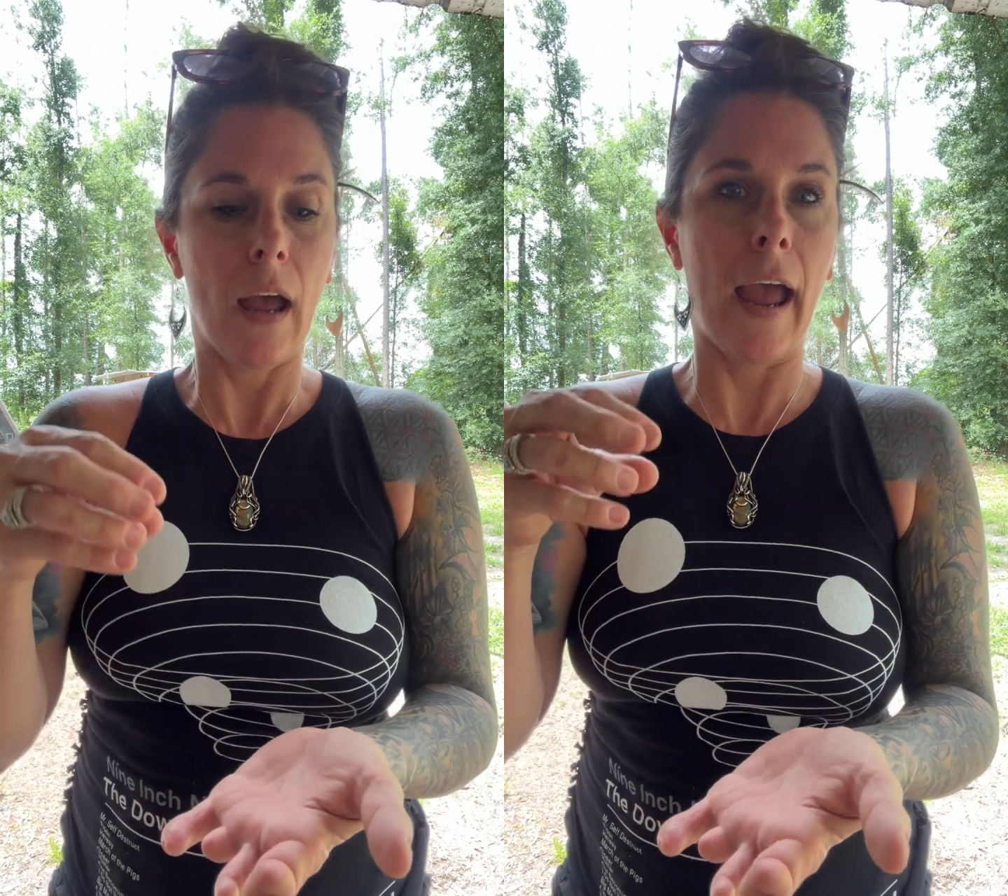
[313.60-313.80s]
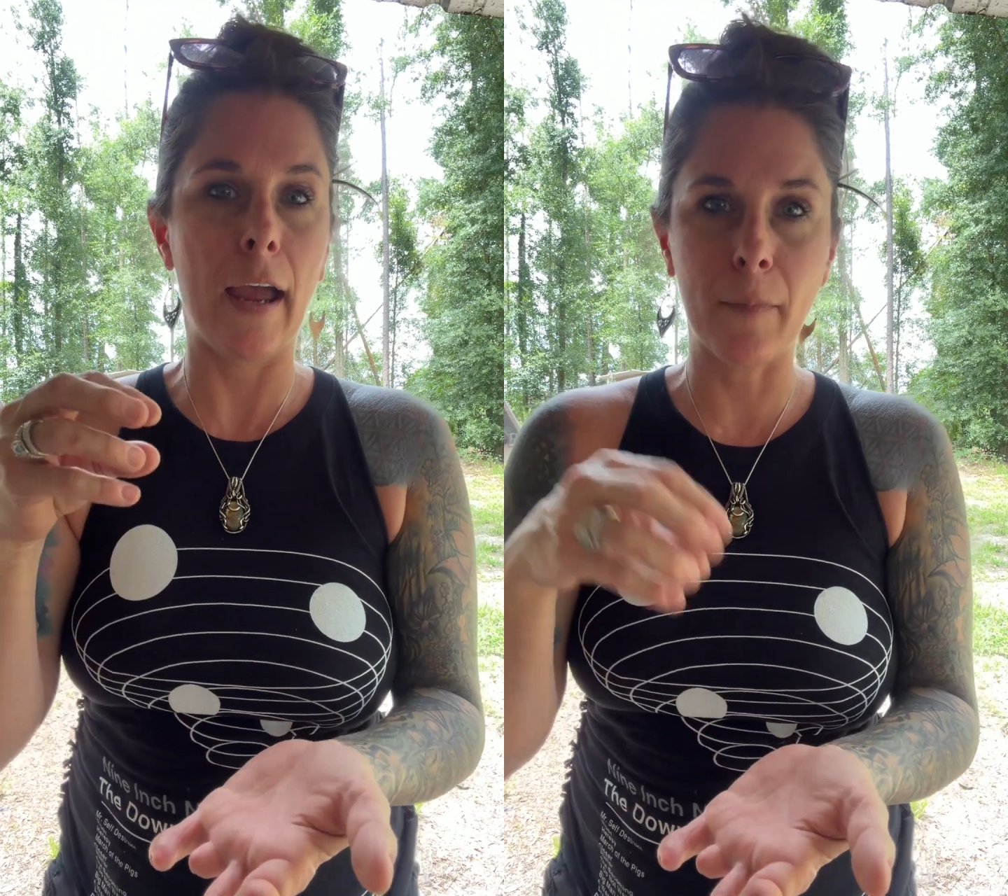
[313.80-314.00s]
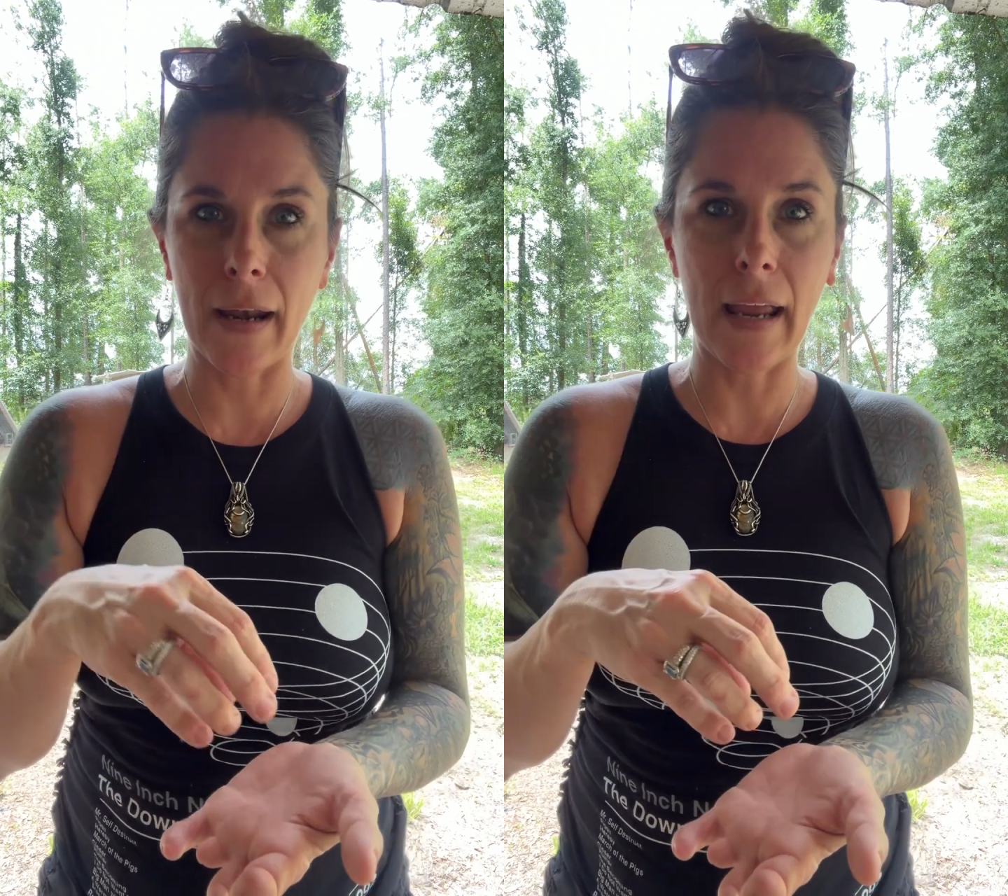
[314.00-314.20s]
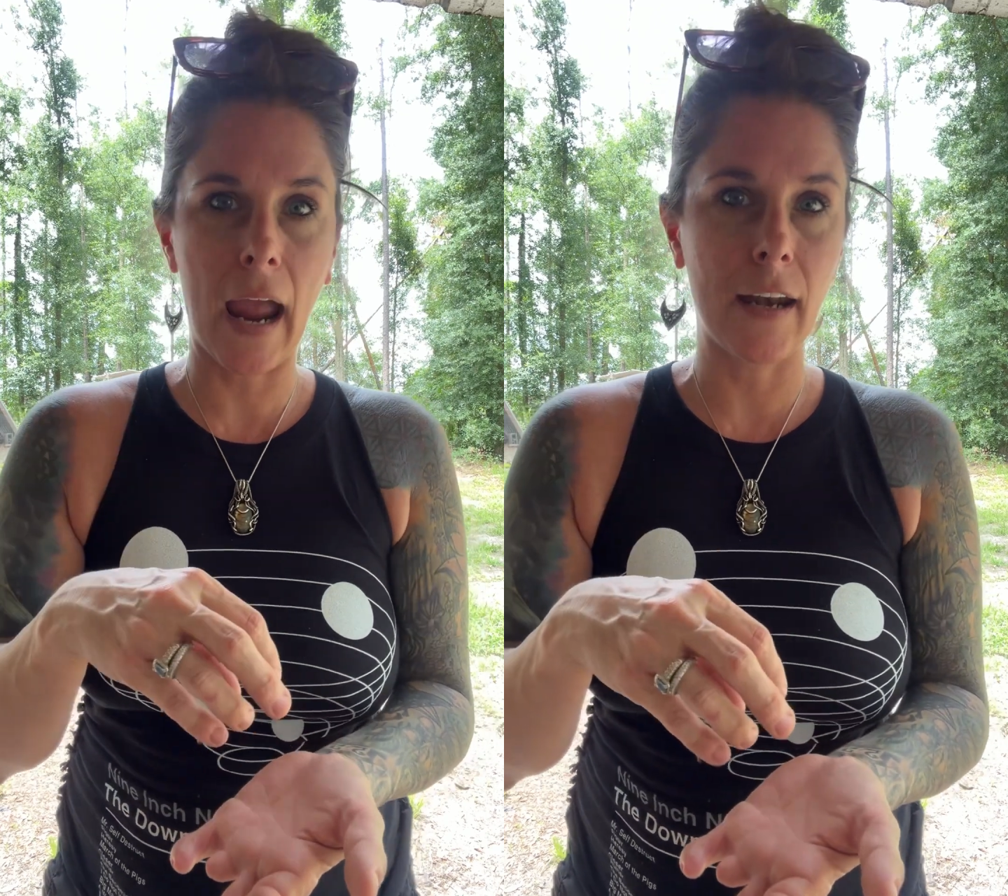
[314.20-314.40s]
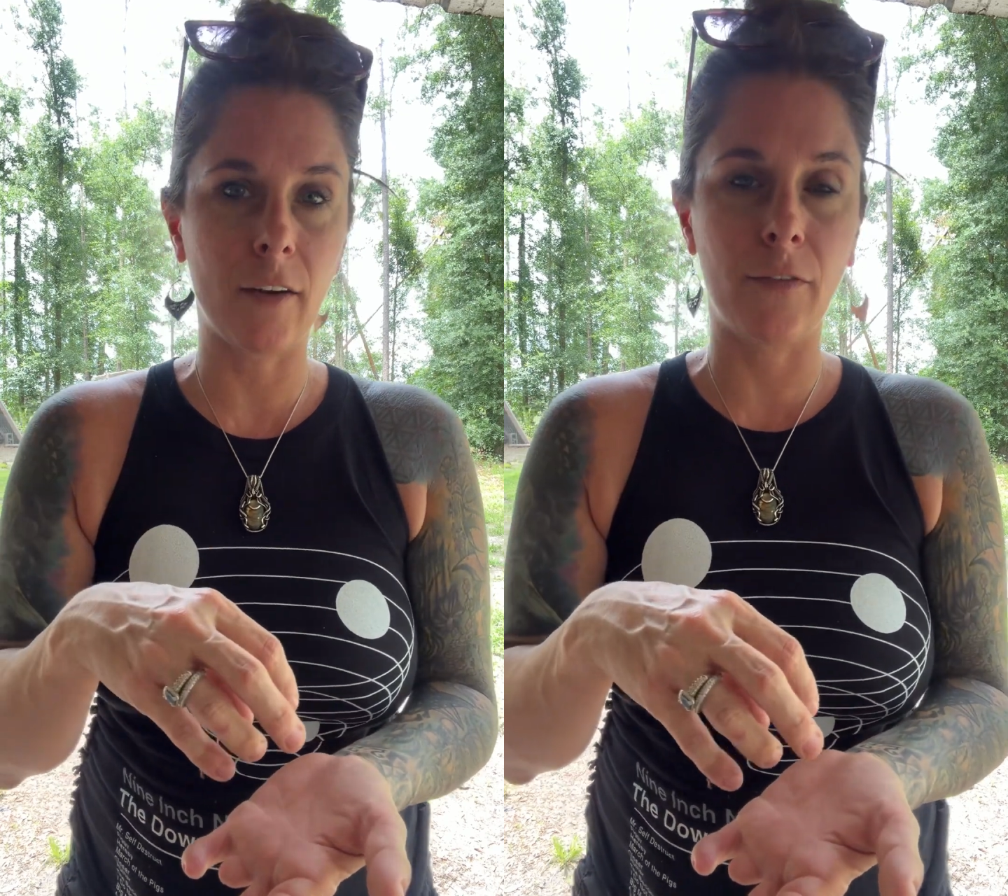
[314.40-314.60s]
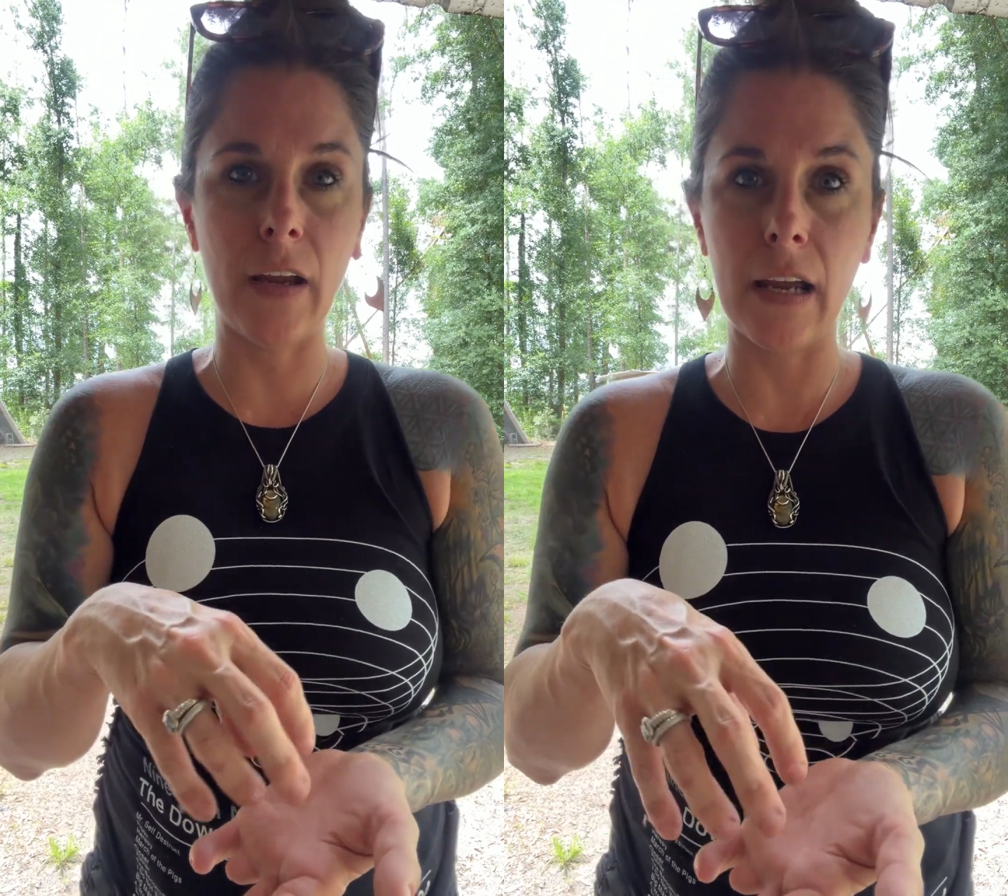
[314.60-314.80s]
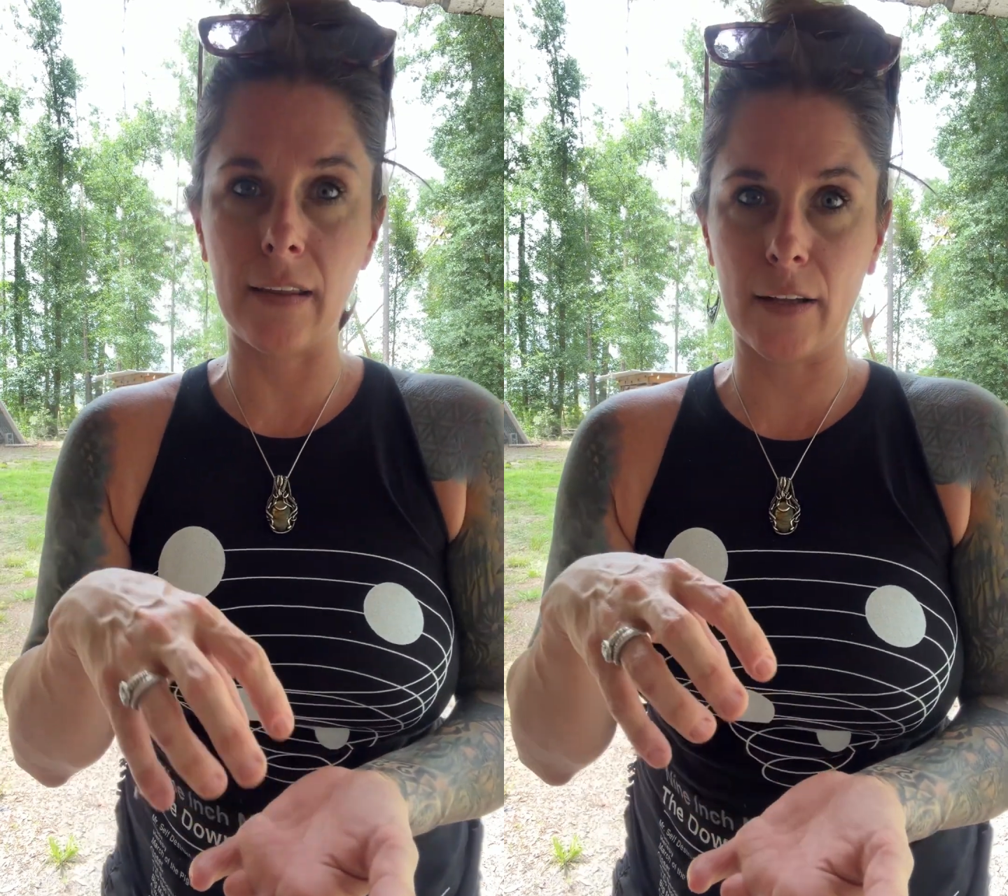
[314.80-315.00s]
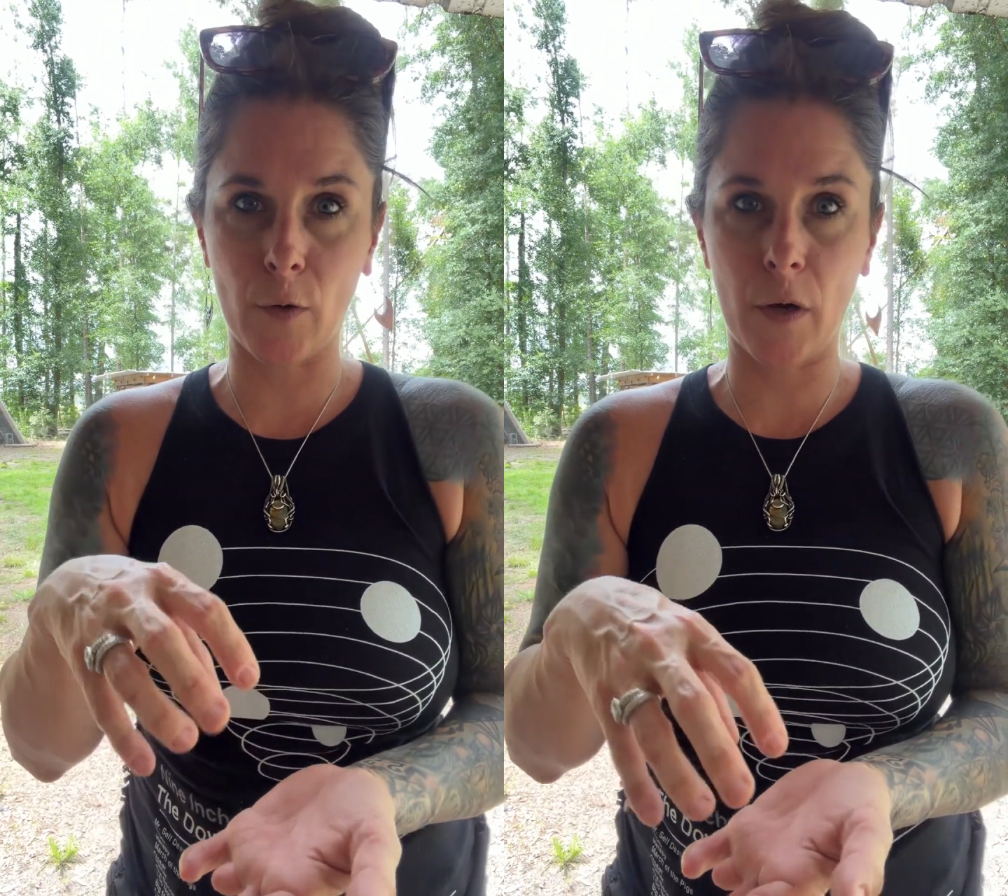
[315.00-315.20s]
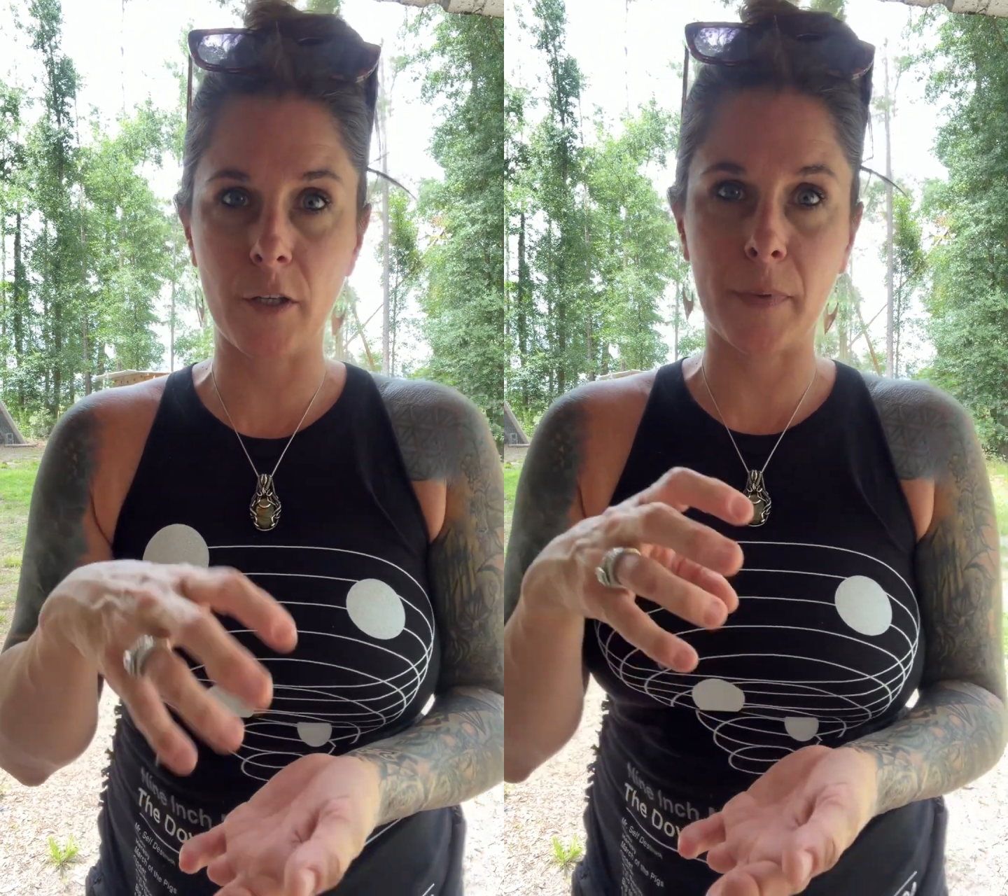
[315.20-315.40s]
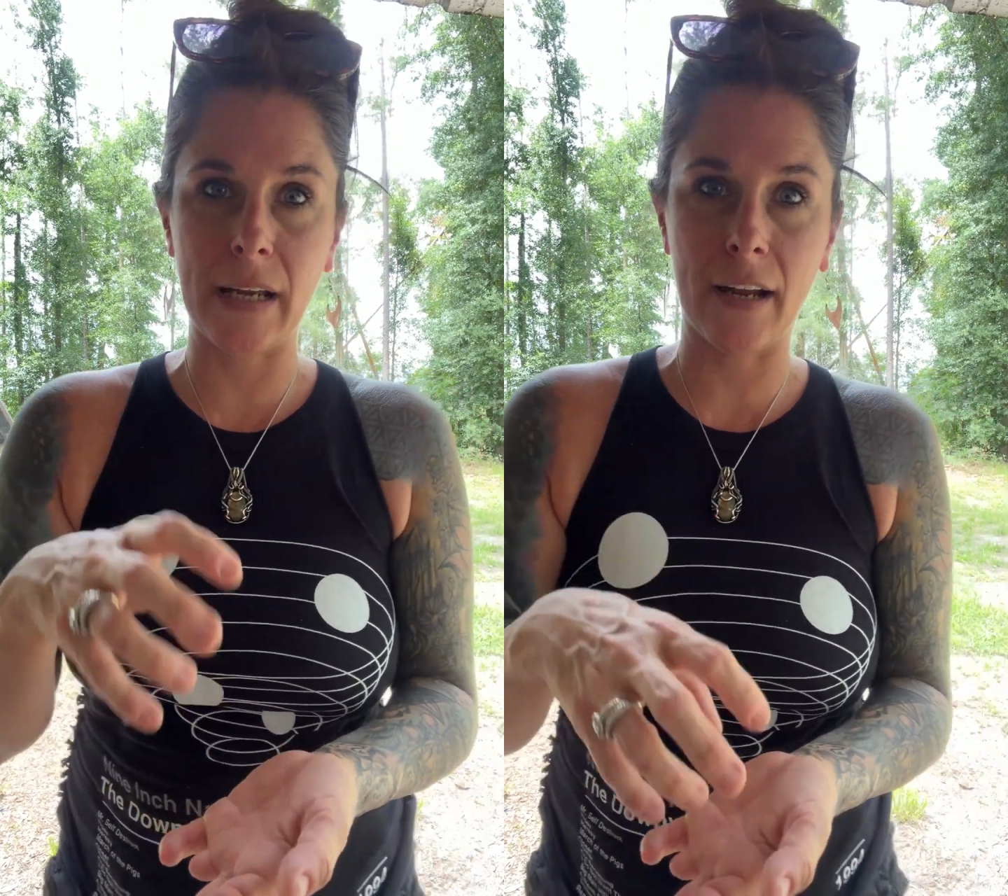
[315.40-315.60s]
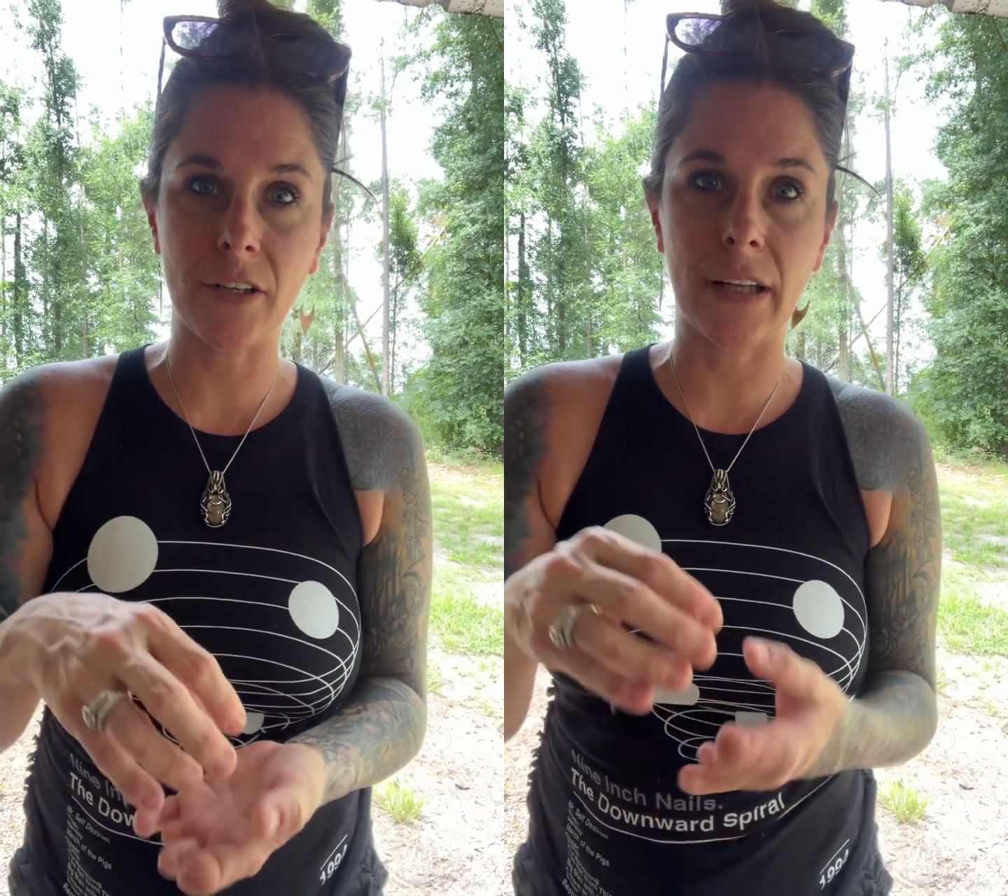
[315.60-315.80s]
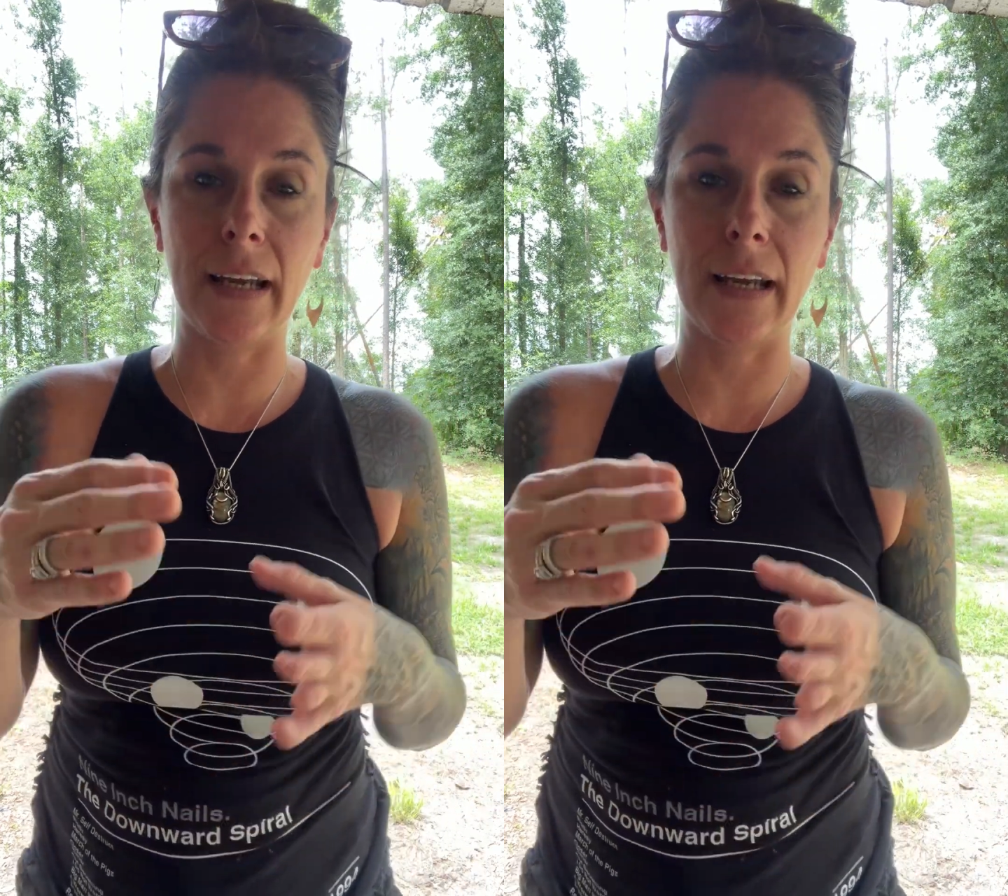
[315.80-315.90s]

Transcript: a medicated feed that's going to potentially